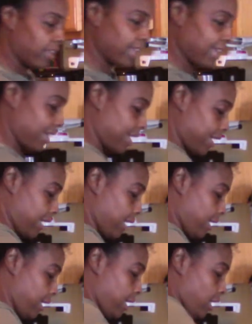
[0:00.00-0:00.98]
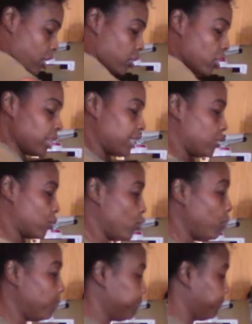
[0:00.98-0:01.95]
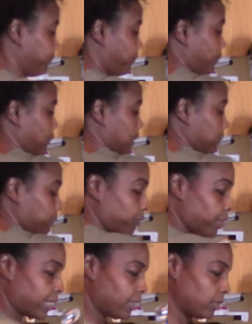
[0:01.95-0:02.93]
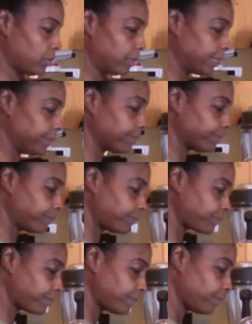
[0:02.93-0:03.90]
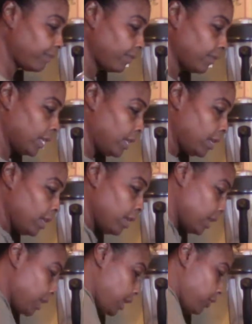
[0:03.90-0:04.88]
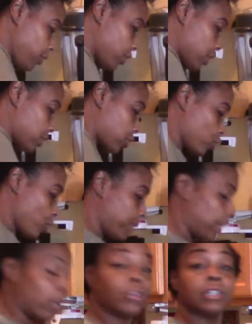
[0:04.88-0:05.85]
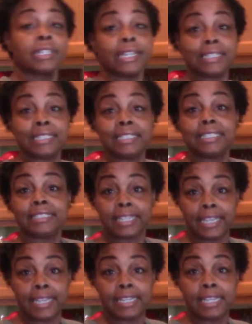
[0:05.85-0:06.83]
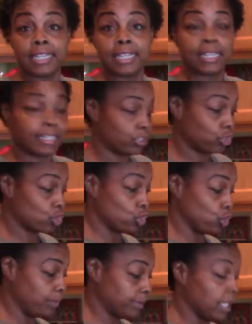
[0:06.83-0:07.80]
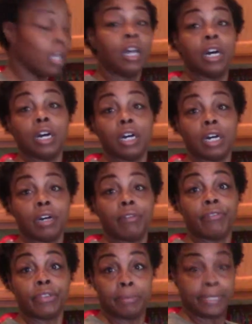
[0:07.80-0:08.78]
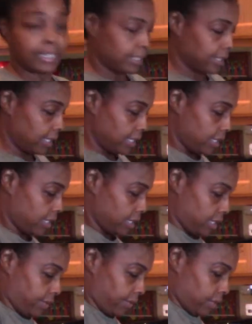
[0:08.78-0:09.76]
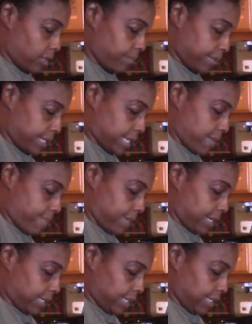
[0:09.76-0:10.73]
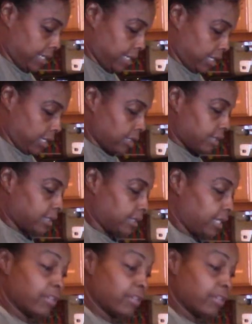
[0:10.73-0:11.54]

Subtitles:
a cookie scoop, get that out the way, and you're going to scoop out at least 10 scoops of the mix, biscuit mix. 10